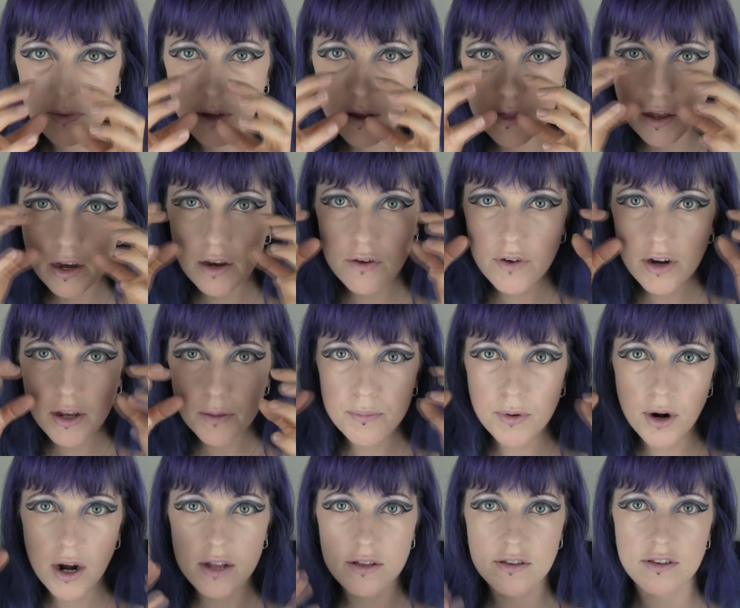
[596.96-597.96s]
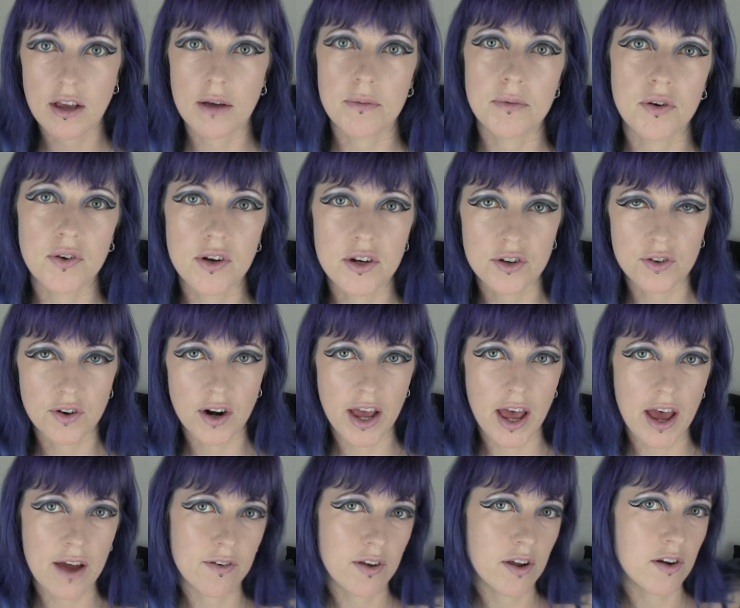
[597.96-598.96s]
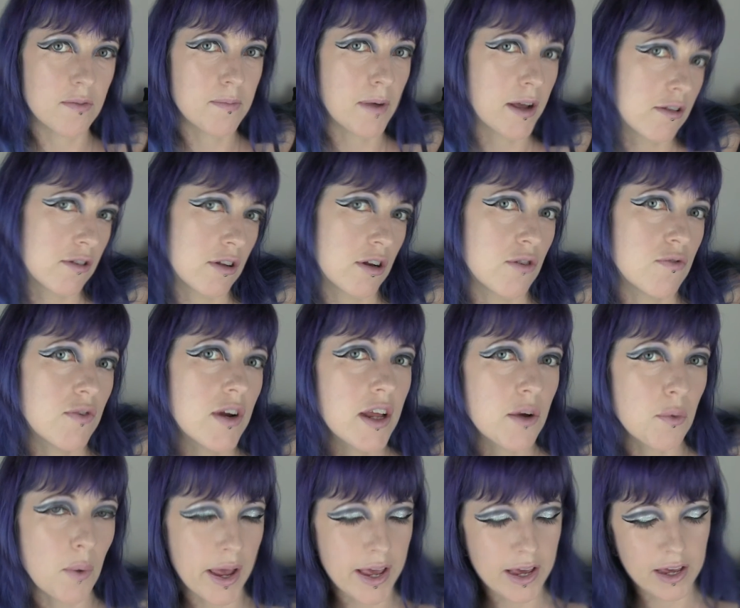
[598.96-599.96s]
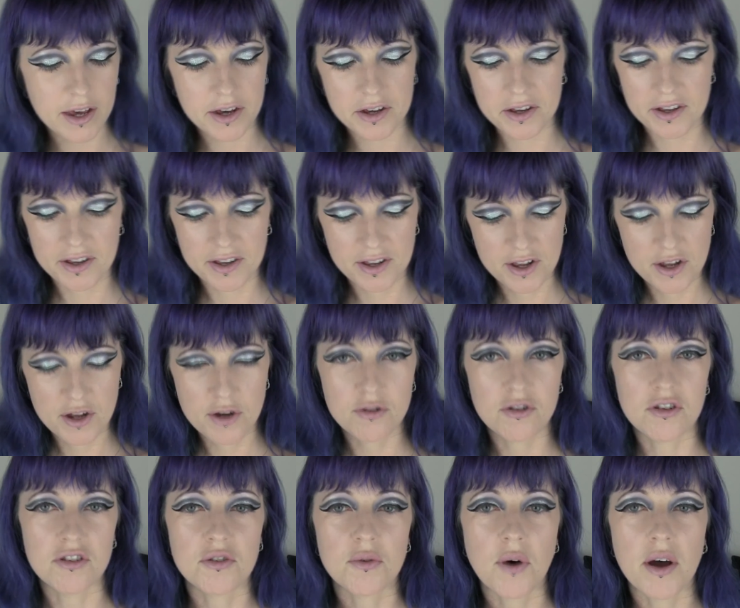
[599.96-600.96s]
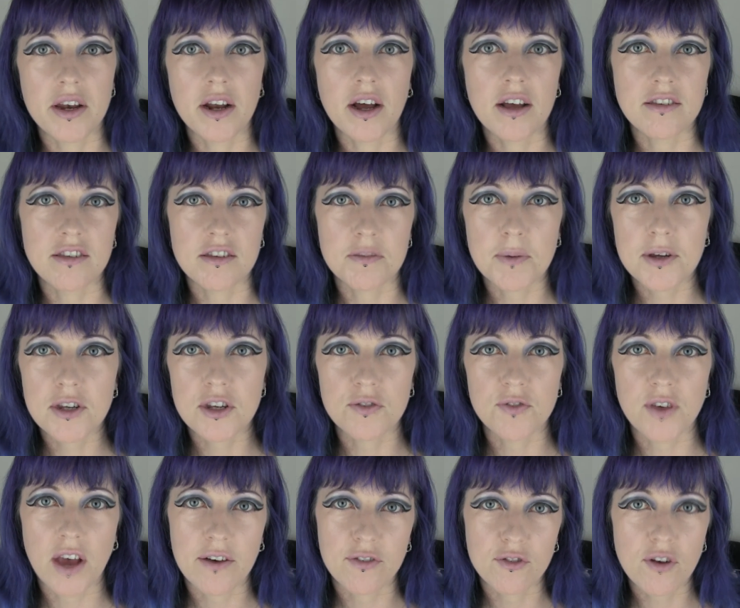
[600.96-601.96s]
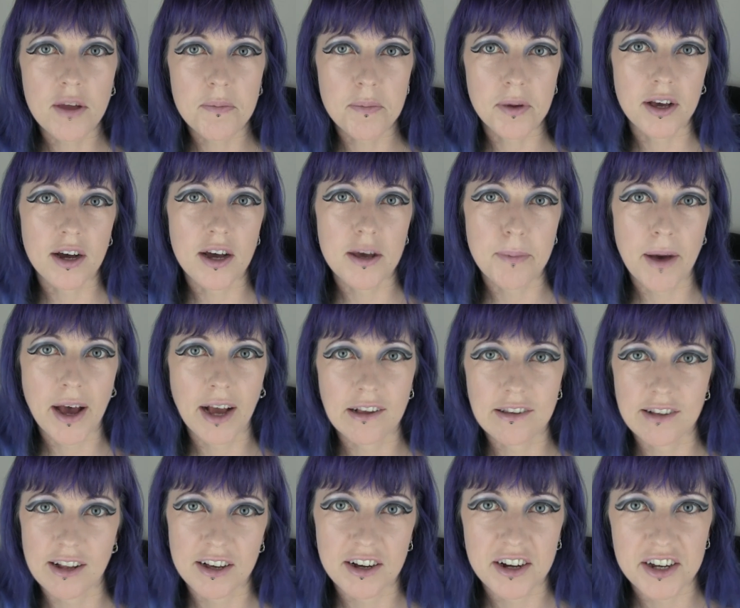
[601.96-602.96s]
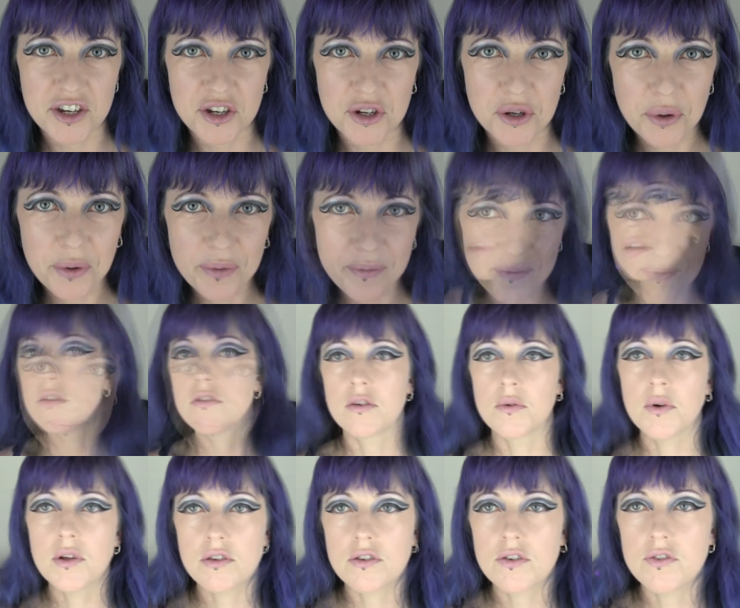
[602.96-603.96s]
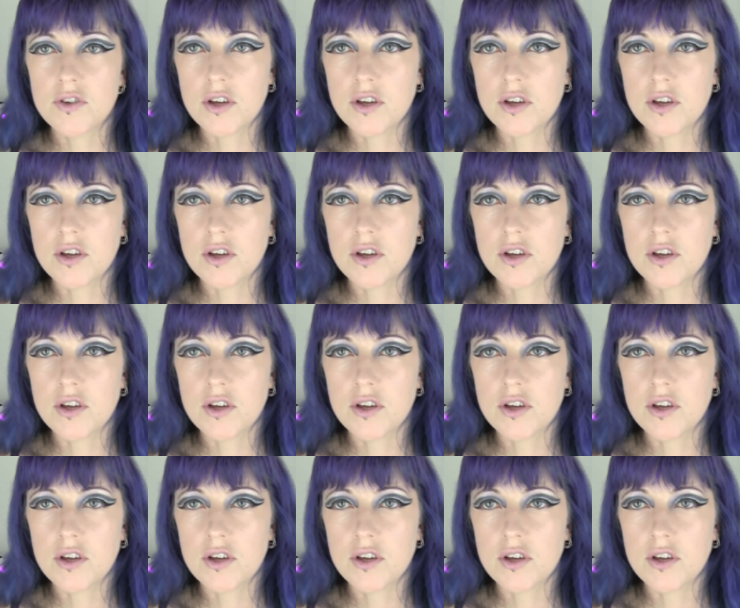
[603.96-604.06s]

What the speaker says: then it really brightens up your under eye area and makes you look really awake, which is quite nice, especially if you have great big eye bags like I do. So once you've